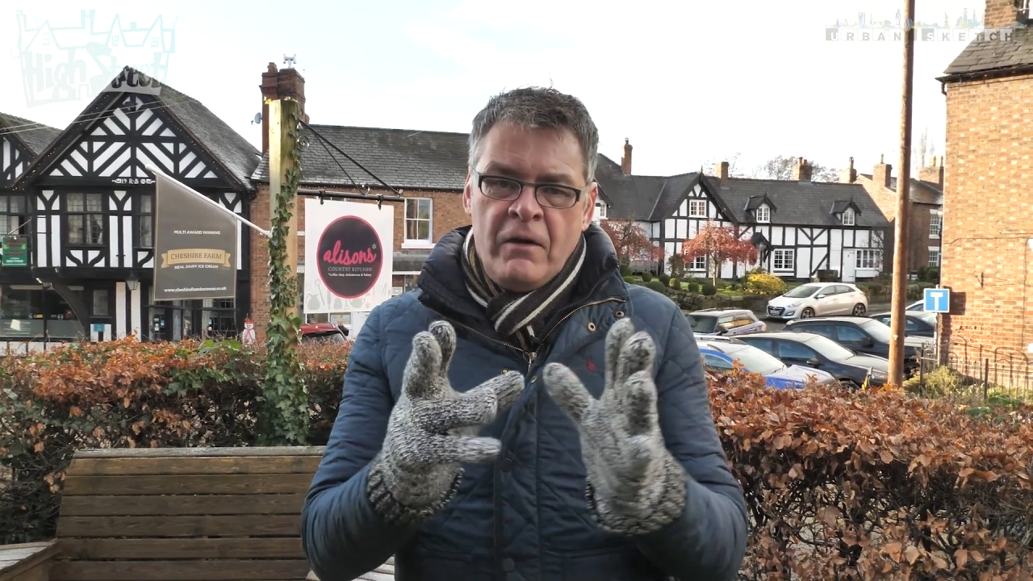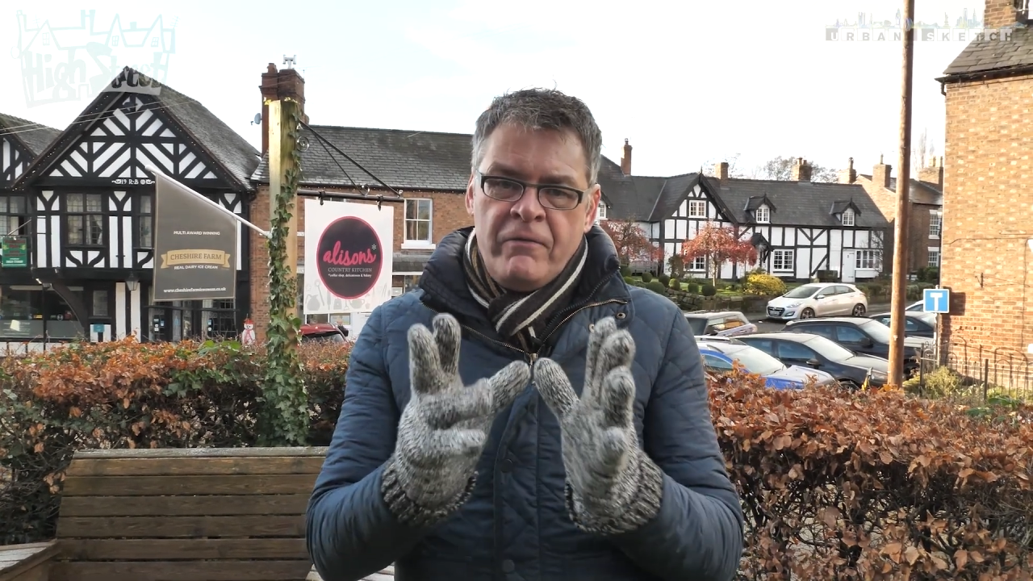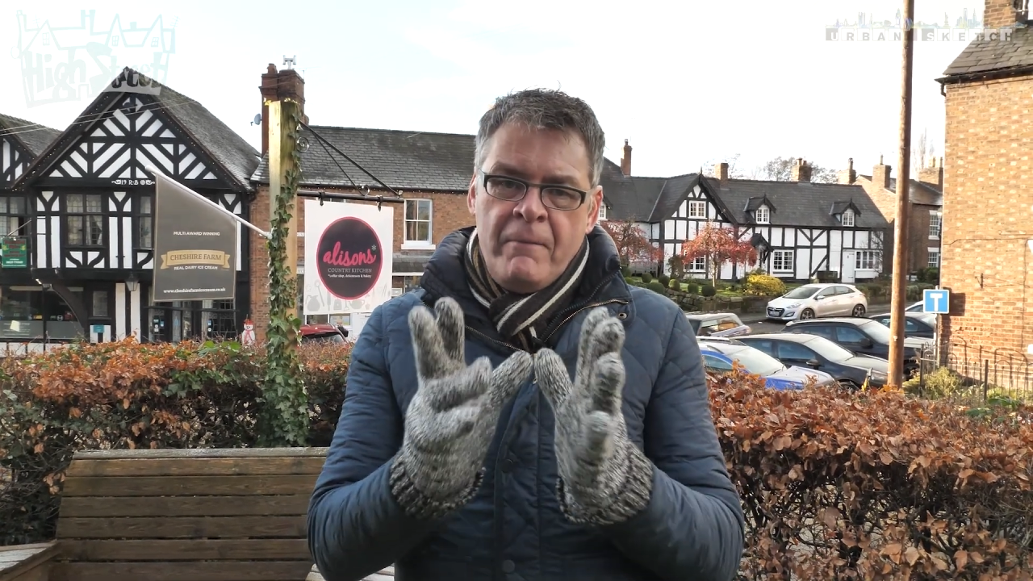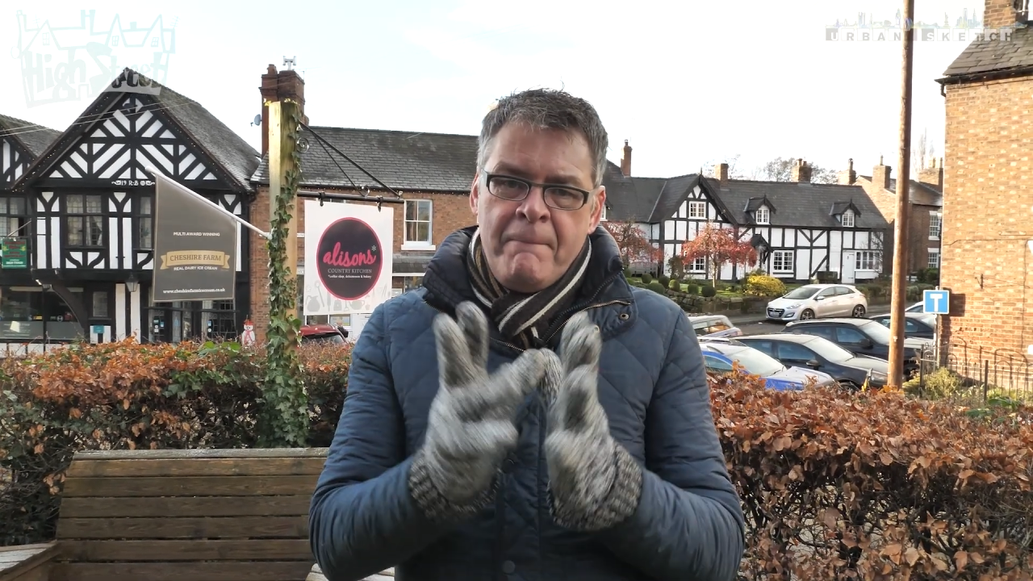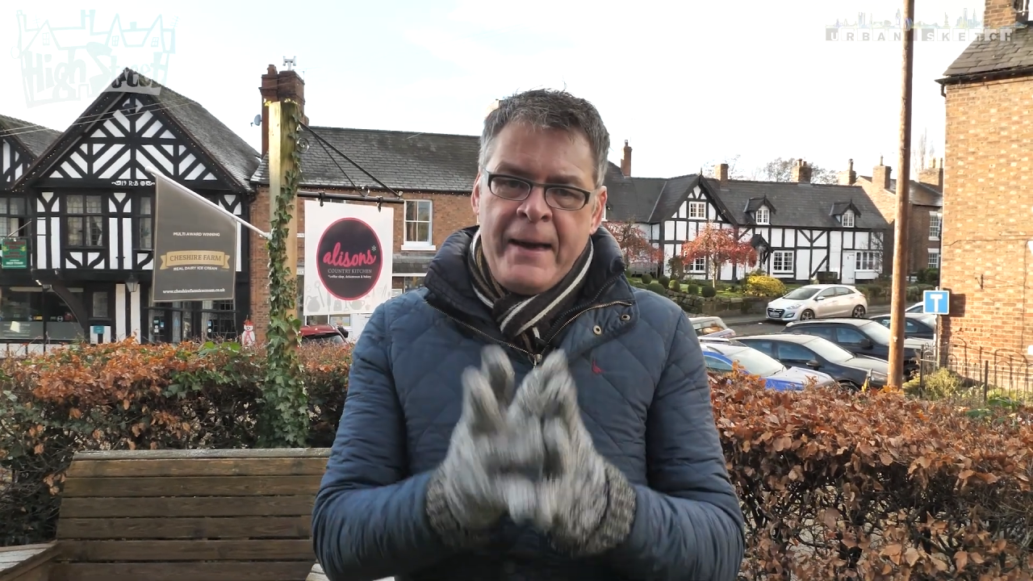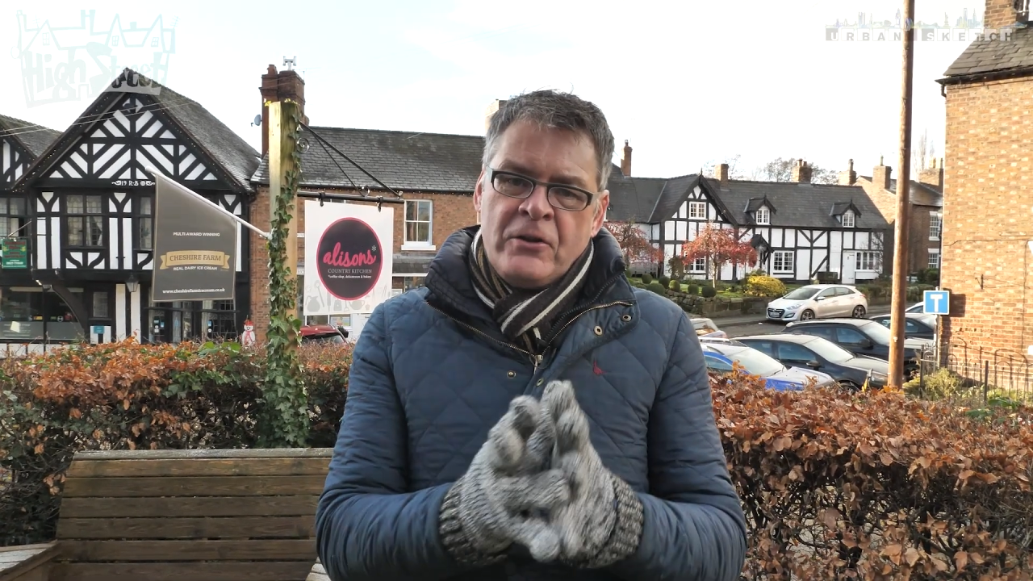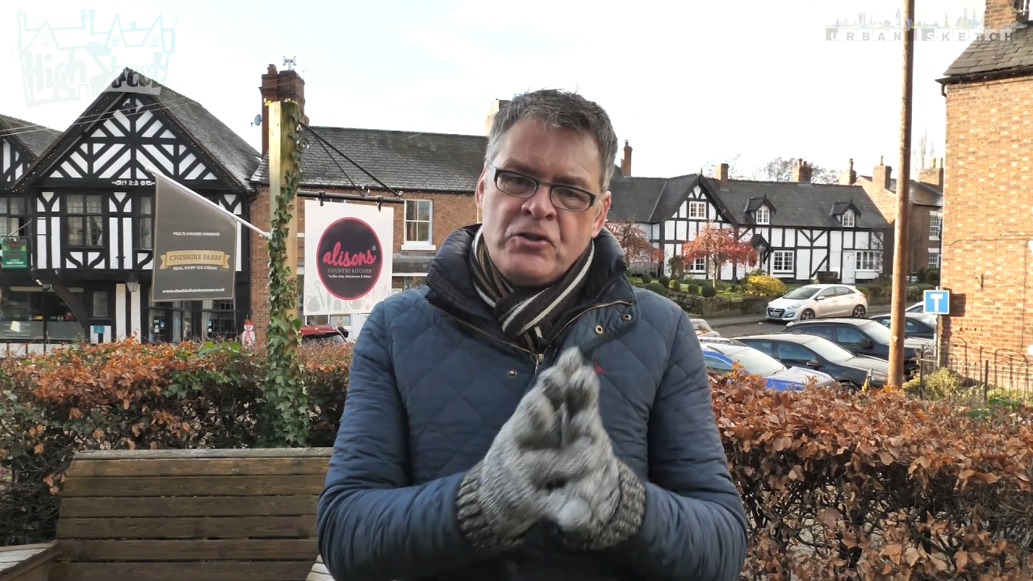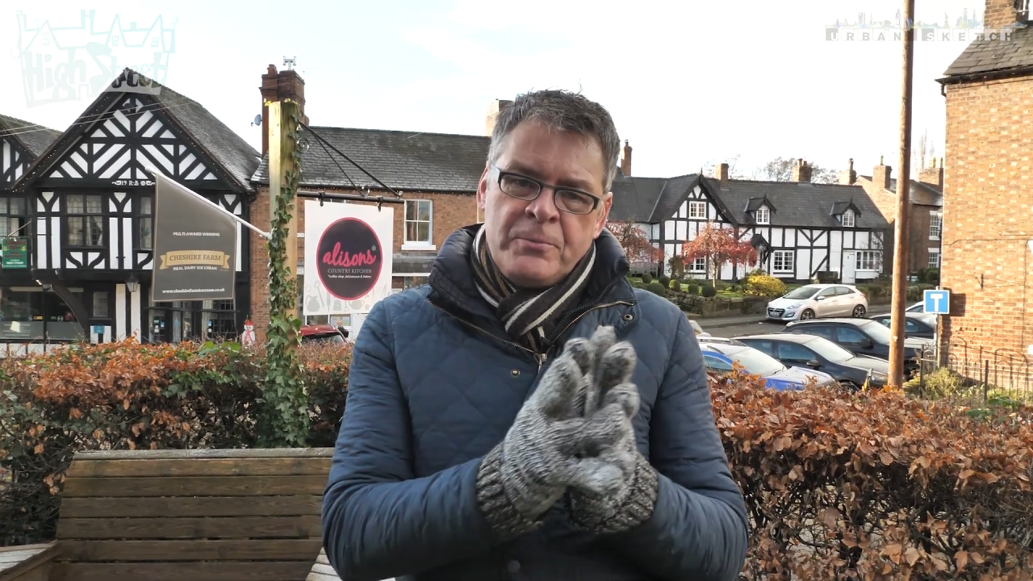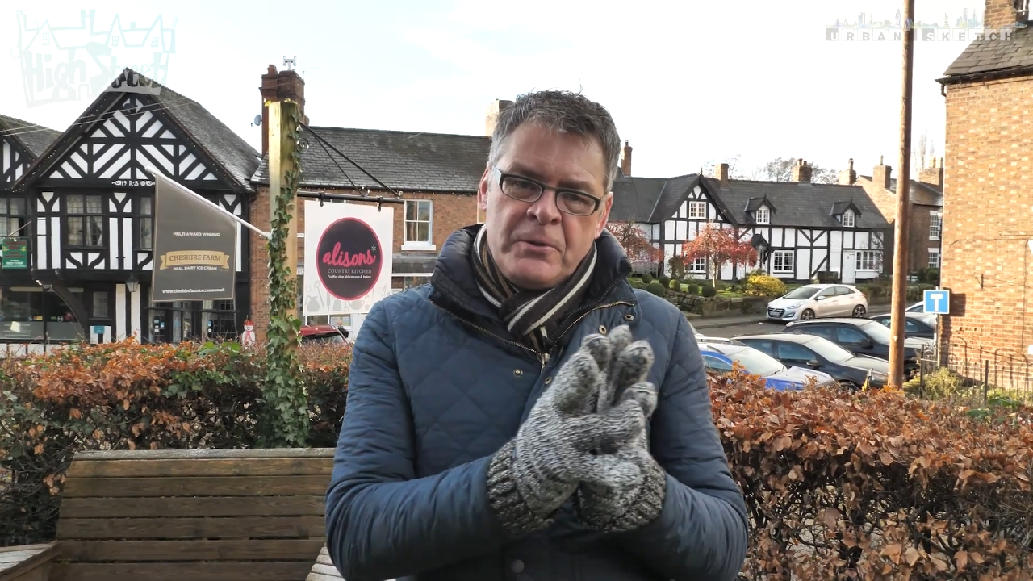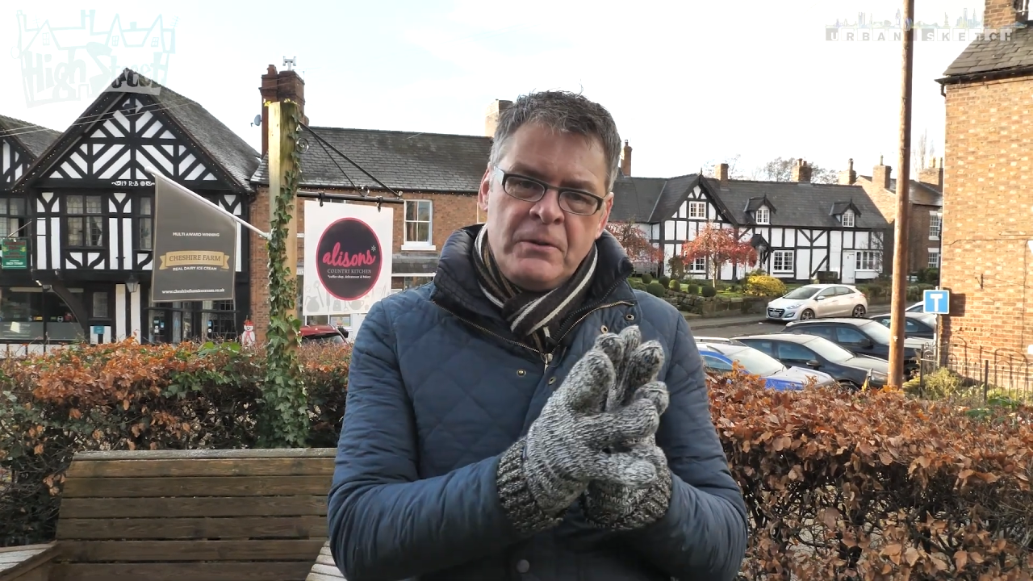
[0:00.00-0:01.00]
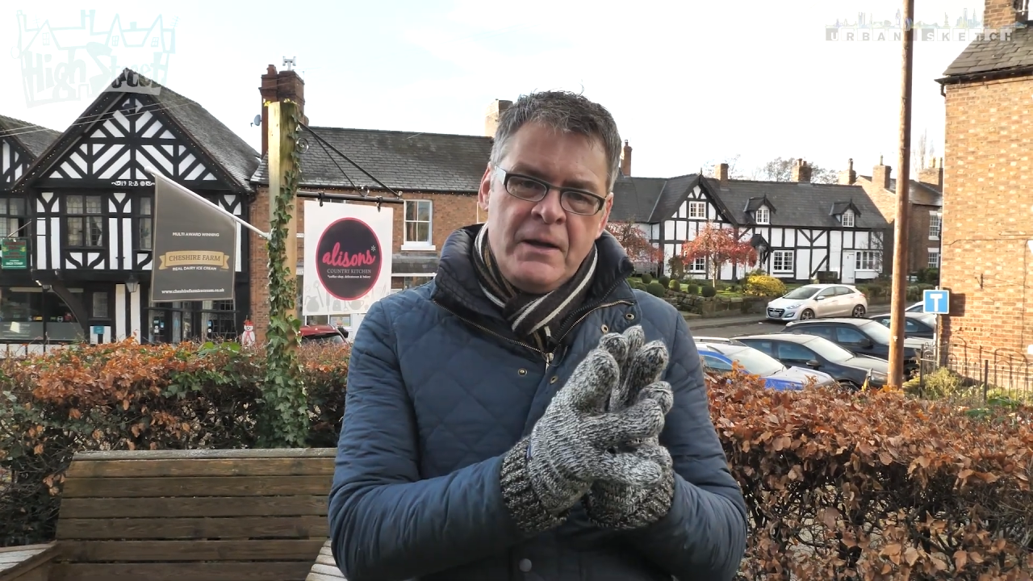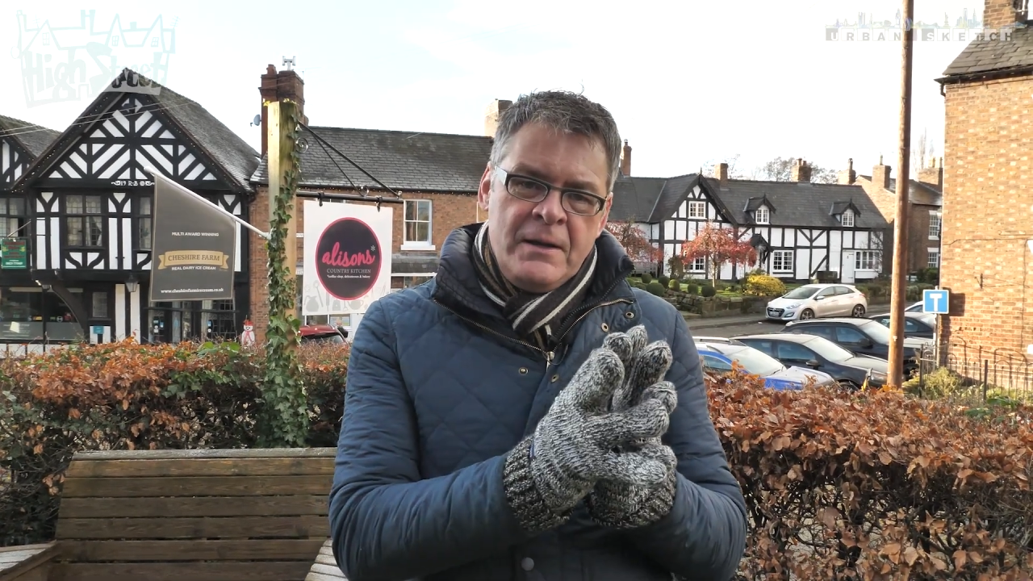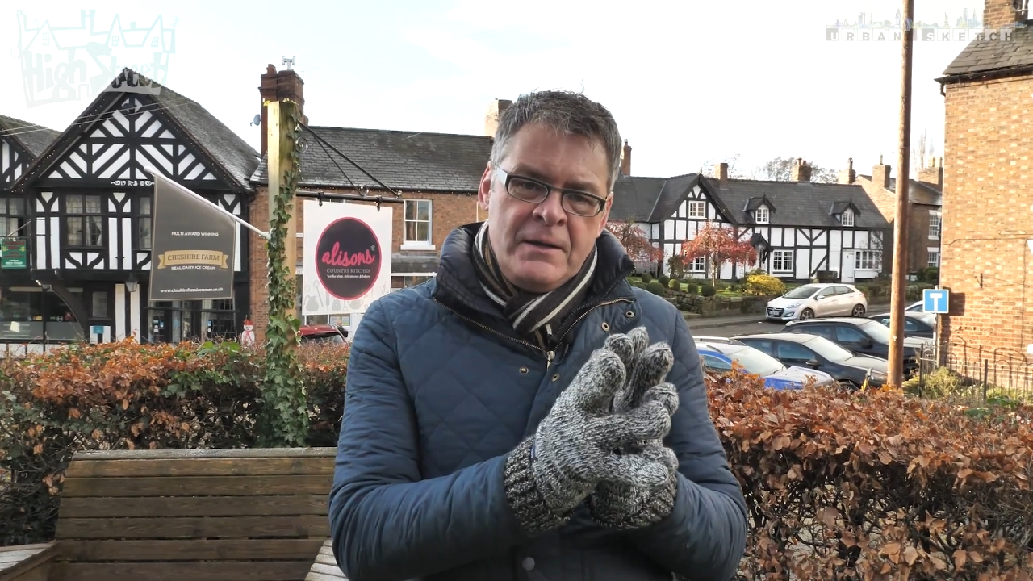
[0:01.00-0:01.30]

of manageable